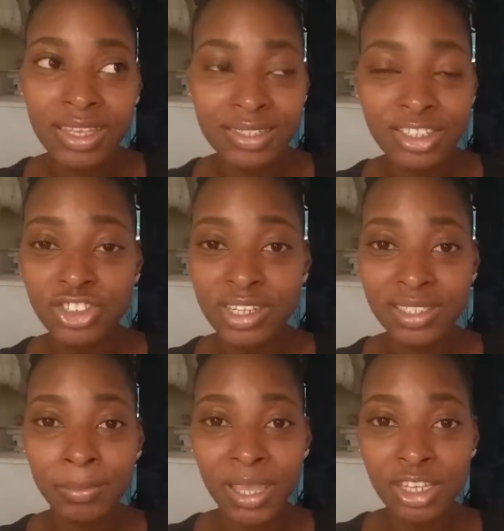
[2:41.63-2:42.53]
This is
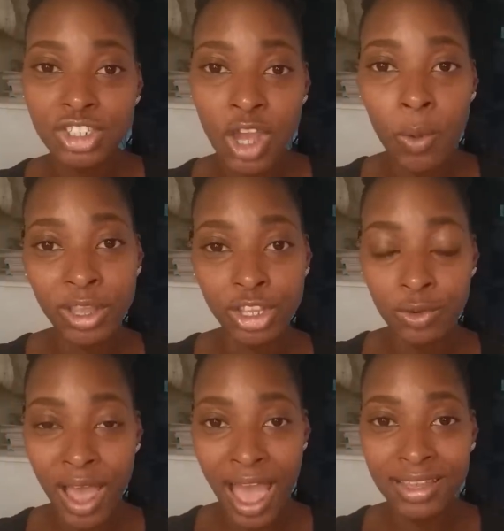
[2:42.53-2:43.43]
just me showing
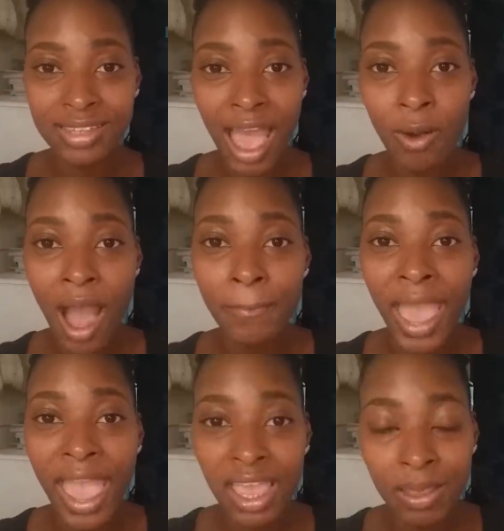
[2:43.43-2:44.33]
you guys how
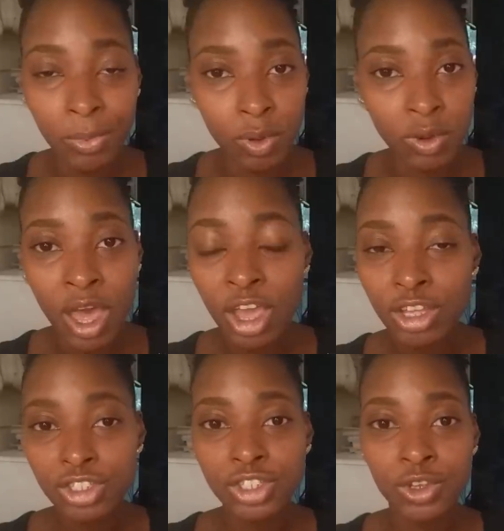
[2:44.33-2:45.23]
I'm able
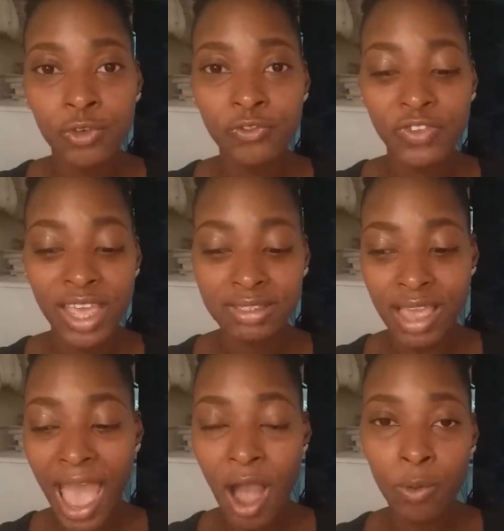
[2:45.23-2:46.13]
to
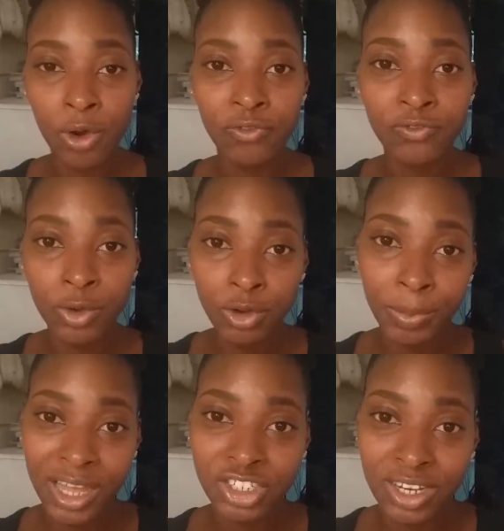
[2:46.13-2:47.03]
fit our
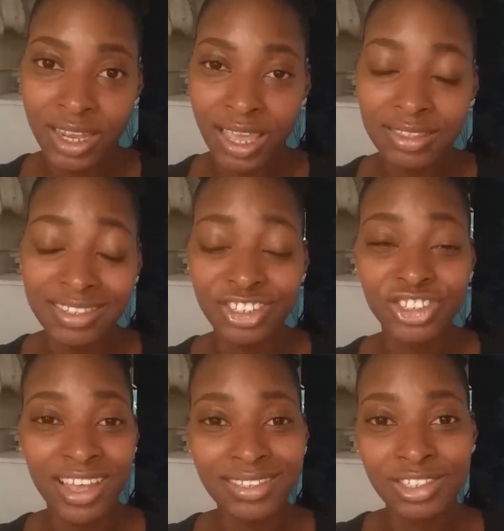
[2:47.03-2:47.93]
food budget into
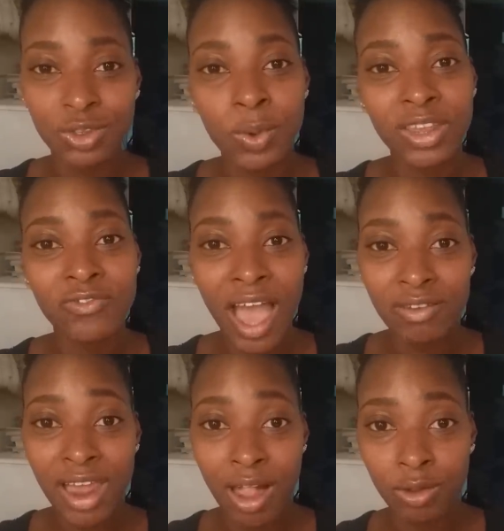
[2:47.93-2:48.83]
just
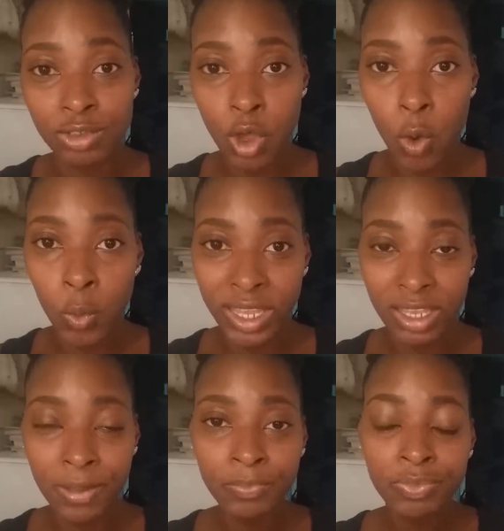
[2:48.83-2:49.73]
twenty-five dollars a
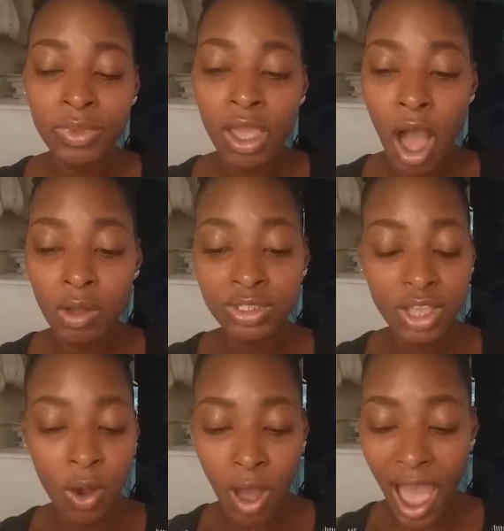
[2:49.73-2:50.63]
week.
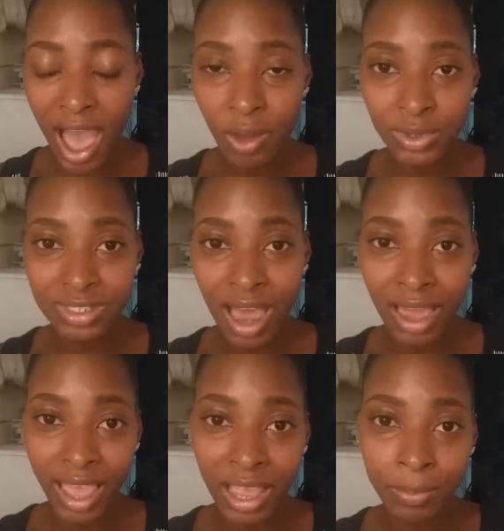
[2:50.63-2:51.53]
Also, I was
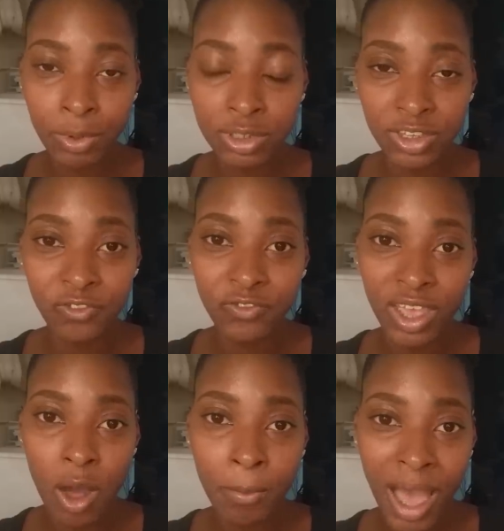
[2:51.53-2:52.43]
not able to
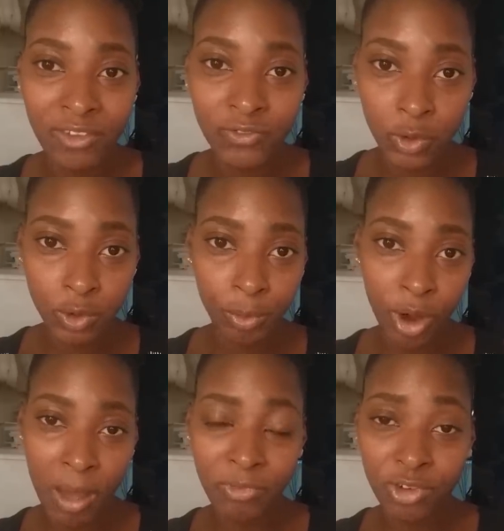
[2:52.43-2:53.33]
film my food
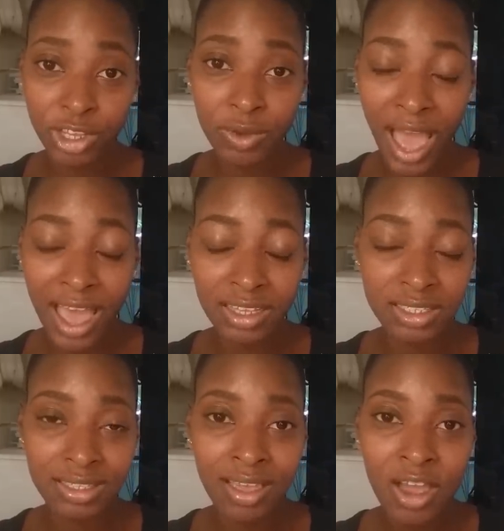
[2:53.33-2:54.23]
prep for you
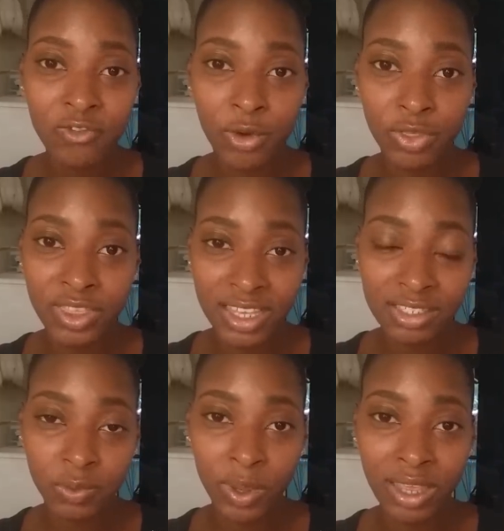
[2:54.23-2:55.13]
guys for
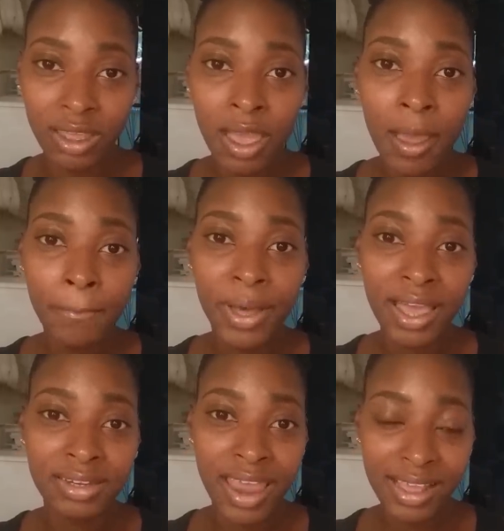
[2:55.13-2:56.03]
this week,
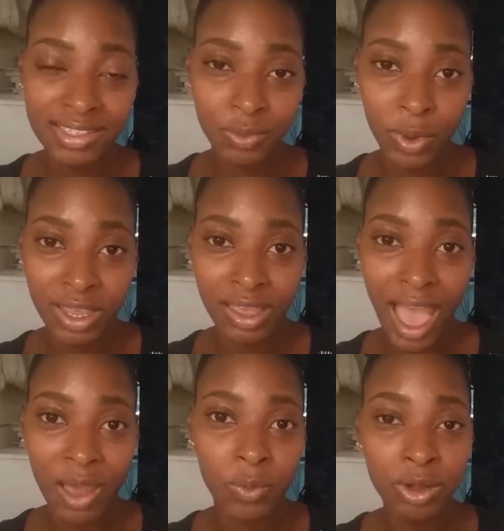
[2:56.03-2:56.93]
but next week
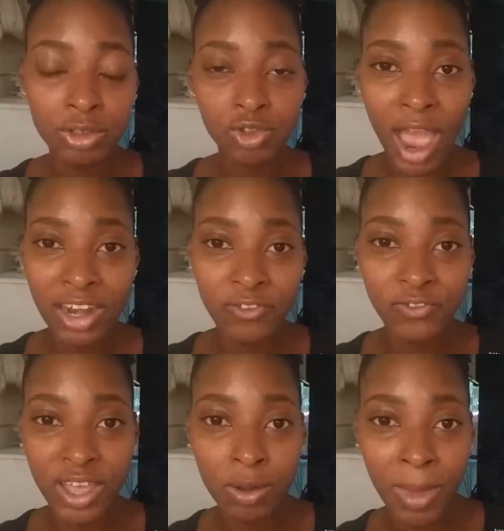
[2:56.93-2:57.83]
I will try to
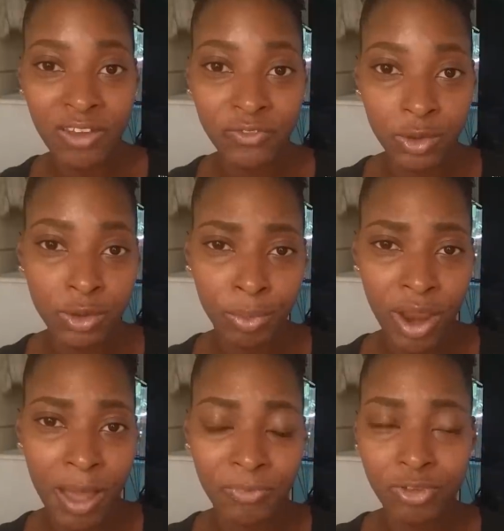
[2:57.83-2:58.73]
film my food
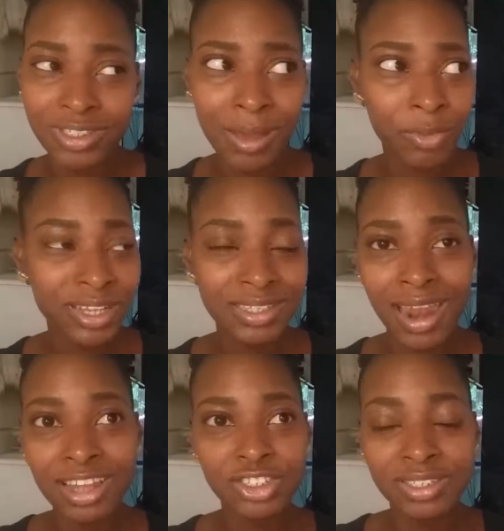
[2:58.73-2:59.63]
prep. For some
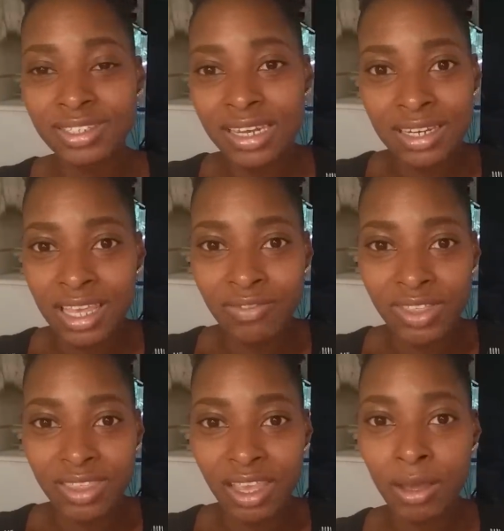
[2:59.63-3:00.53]
reason, I just didn't
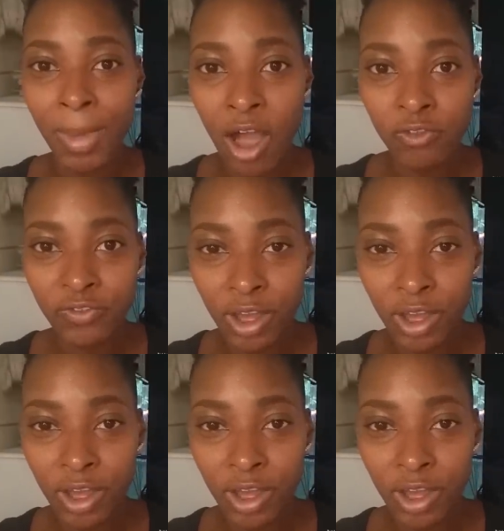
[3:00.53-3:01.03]
even think about